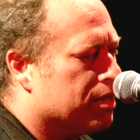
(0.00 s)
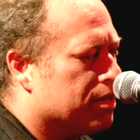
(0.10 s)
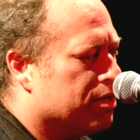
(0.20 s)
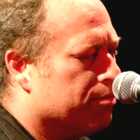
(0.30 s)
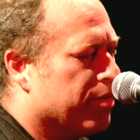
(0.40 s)

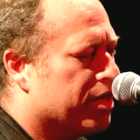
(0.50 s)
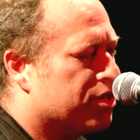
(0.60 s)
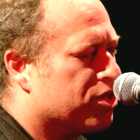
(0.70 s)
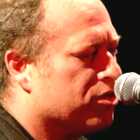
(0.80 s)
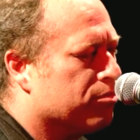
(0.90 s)
to make
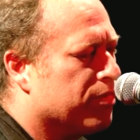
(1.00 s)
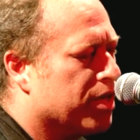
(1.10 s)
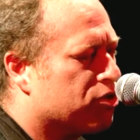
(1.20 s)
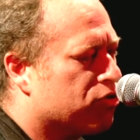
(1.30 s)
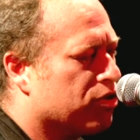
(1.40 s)
some
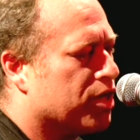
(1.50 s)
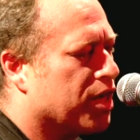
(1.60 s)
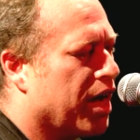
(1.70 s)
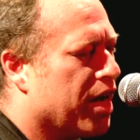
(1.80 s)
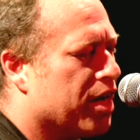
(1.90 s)
extra
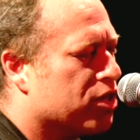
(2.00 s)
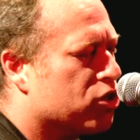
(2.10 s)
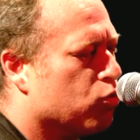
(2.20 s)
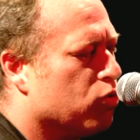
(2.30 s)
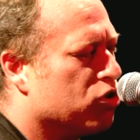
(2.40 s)
cash
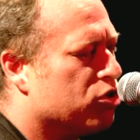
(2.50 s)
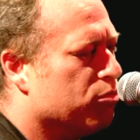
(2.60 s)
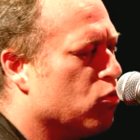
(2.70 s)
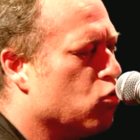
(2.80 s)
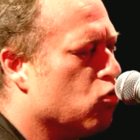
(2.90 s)
was to
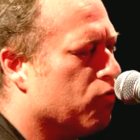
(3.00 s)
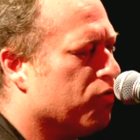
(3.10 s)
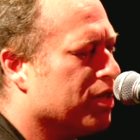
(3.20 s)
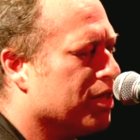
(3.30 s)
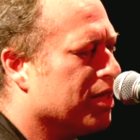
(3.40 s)
move
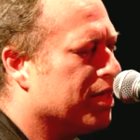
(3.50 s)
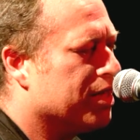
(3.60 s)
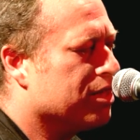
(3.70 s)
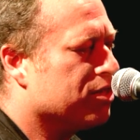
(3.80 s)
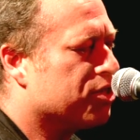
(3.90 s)

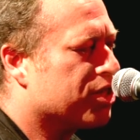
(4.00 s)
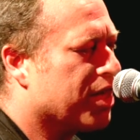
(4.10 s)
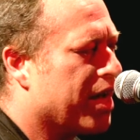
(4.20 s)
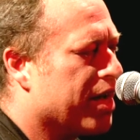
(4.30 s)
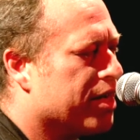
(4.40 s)
illegal
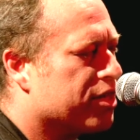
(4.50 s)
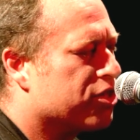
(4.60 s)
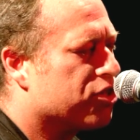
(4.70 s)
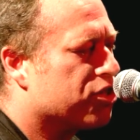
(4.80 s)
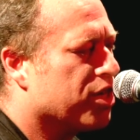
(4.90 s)

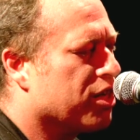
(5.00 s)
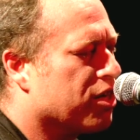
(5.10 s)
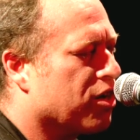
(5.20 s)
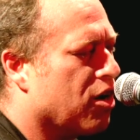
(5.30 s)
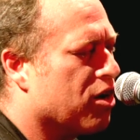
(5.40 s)
stash. Said a
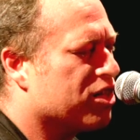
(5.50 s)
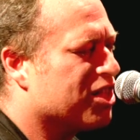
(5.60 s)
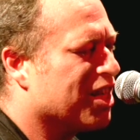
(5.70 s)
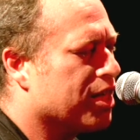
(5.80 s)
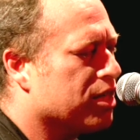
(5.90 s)

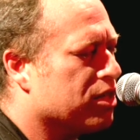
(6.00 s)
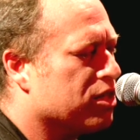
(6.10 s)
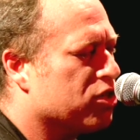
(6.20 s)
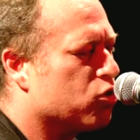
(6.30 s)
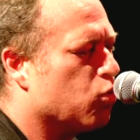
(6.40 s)
cartel
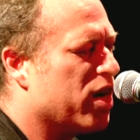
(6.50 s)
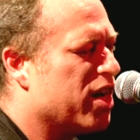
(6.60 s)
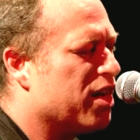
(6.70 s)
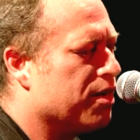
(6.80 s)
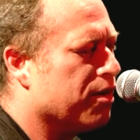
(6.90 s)
is
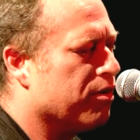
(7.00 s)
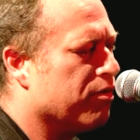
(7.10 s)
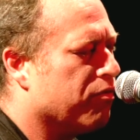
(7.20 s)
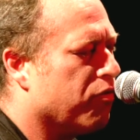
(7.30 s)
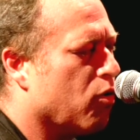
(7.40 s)
waiting
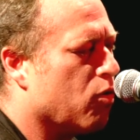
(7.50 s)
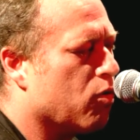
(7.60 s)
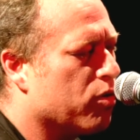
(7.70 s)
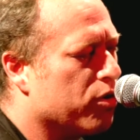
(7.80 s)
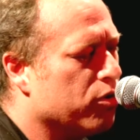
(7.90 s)
for
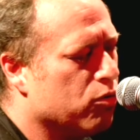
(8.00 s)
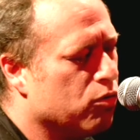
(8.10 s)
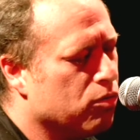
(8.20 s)
you.